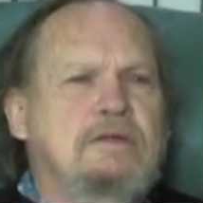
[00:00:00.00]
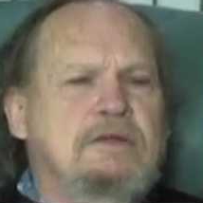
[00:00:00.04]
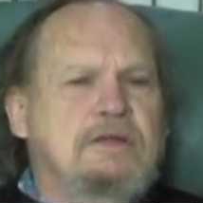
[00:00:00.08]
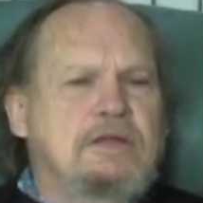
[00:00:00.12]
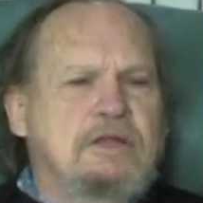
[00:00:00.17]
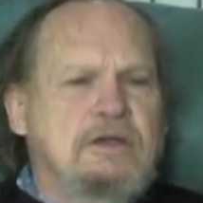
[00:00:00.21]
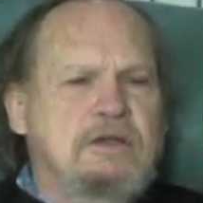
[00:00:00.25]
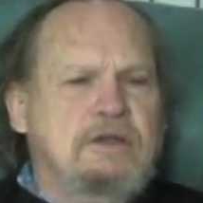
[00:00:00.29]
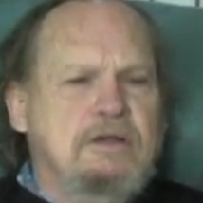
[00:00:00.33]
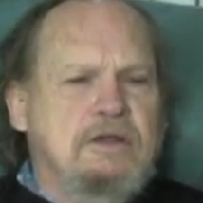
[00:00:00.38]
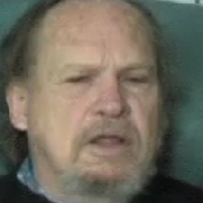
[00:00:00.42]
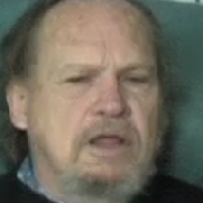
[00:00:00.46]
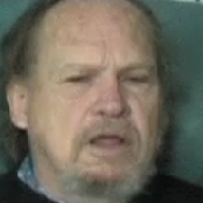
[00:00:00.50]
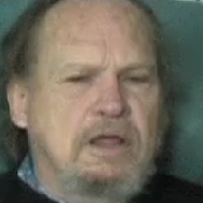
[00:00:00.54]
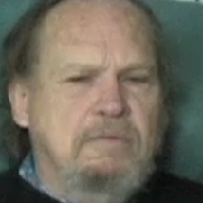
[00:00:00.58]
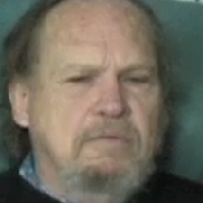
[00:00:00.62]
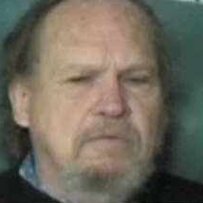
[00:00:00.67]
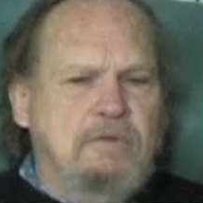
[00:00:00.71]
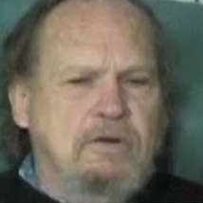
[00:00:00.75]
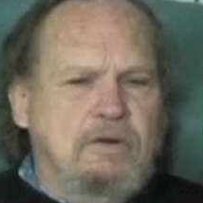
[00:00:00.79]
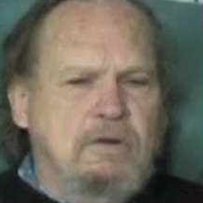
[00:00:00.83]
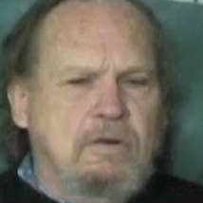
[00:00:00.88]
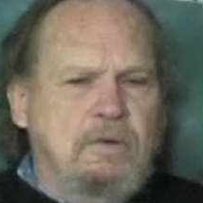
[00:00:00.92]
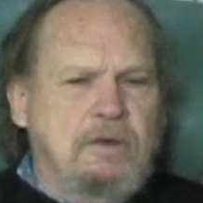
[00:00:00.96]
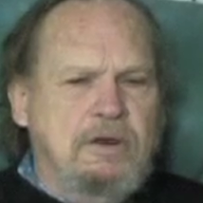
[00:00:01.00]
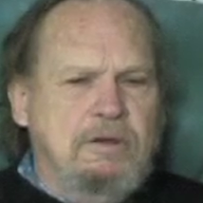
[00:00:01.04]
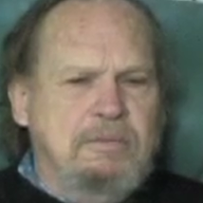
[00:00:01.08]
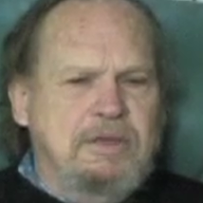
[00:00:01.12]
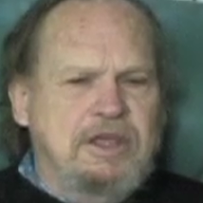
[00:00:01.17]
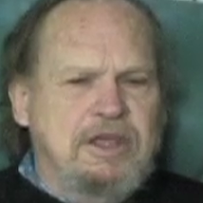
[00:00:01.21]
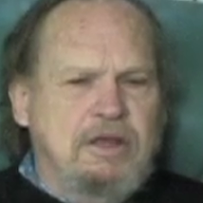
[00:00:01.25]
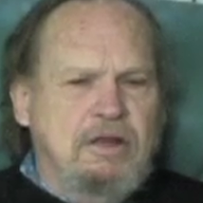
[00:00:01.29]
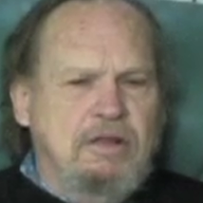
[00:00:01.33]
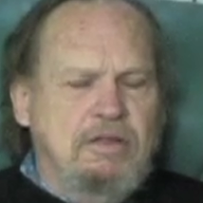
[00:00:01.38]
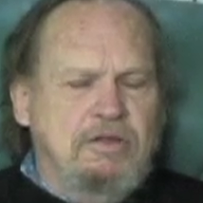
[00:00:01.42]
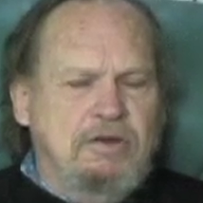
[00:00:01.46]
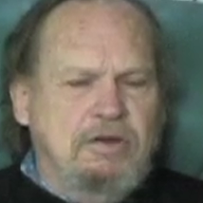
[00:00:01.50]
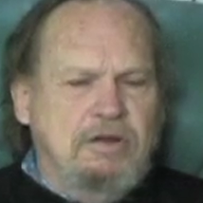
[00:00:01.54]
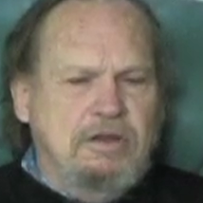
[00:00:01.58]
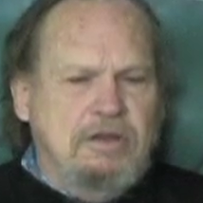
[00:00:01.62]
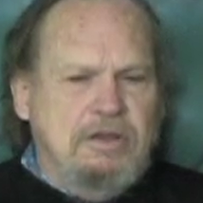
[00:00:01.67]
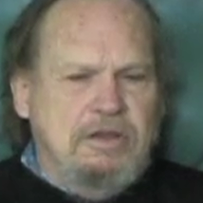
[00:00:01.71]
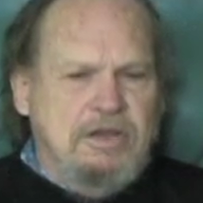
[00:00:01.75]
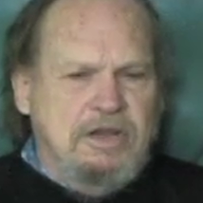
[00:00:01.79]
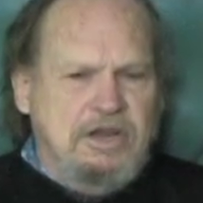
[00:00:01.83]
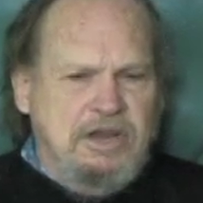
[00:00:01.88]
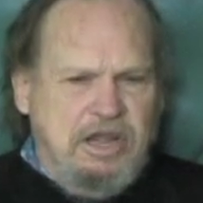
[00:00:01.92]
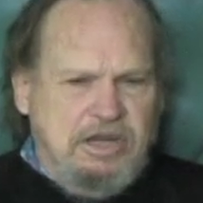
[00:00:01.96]
and that were going to be held there in
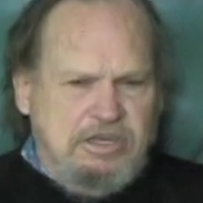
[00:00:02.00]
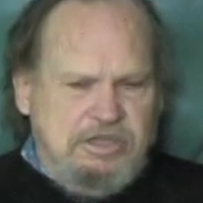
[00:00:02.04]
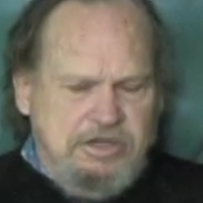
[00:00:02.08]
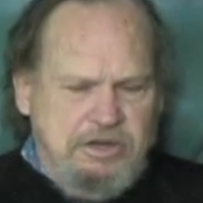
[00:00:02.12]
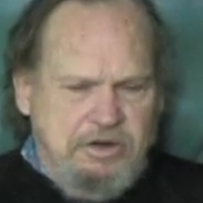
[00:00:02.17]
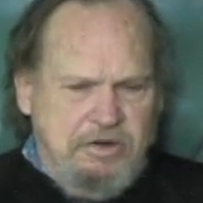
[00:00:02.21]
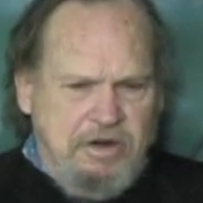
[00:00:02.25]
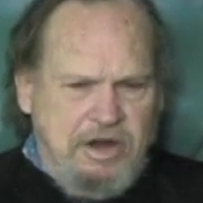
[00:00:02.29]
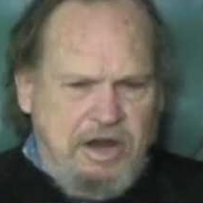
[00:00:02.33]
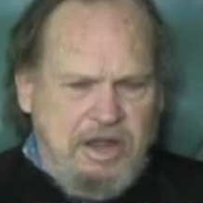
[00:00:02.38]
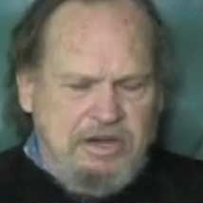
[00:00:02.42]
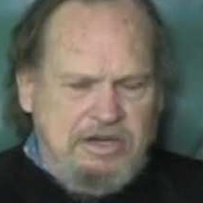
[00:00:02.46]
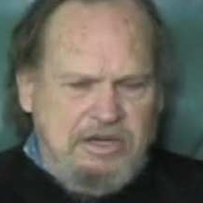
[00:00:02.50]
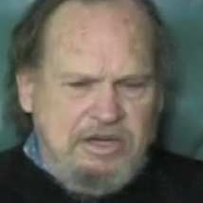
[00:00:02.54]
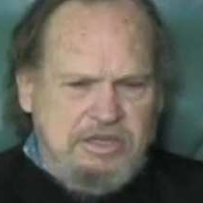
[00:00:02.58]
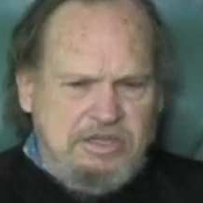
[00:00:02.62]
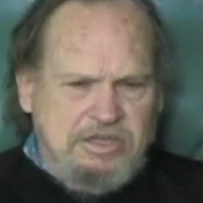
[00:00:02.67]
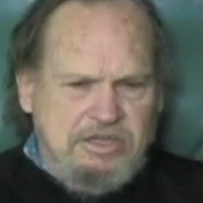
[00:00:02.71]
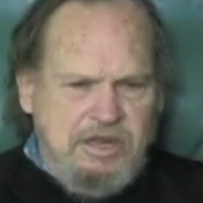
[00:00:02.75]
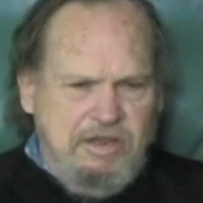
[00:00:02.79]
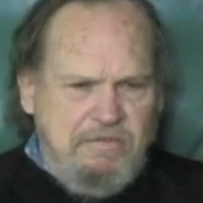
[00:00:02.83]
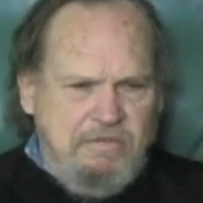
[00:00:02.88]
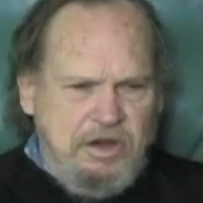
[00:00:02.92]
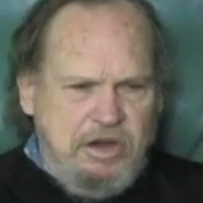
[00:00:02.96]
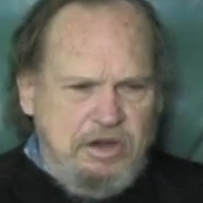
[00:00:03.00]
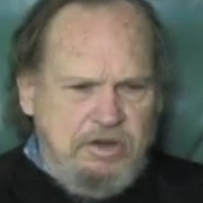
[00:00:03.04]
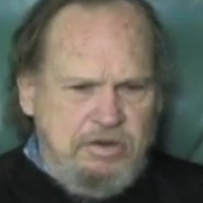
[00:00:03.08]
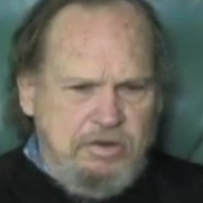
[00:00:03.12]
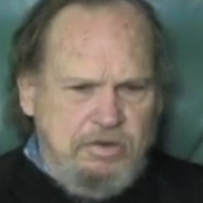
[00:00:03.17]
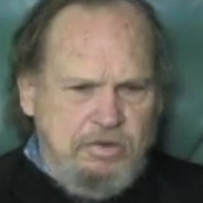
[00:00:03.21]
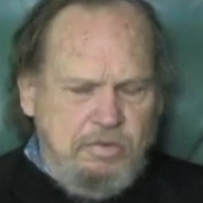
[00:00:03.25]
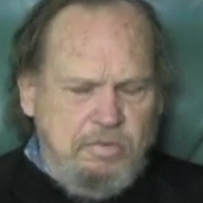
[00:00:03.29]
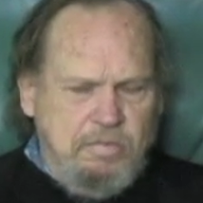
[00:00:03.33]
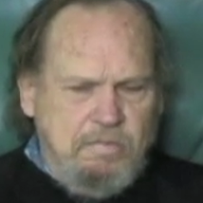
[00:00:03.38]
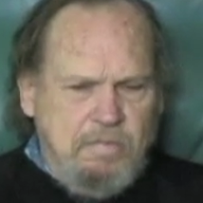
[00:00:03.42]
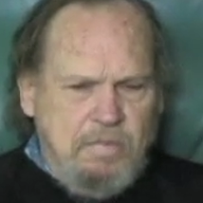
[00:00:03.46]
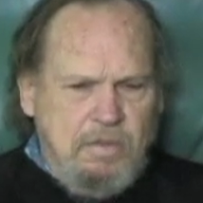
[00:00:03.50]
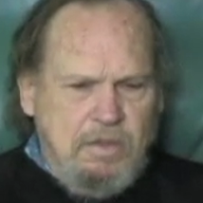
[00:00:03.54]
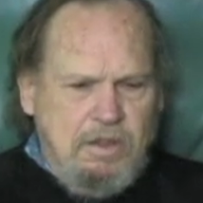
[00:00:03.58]
the next year, in 1972.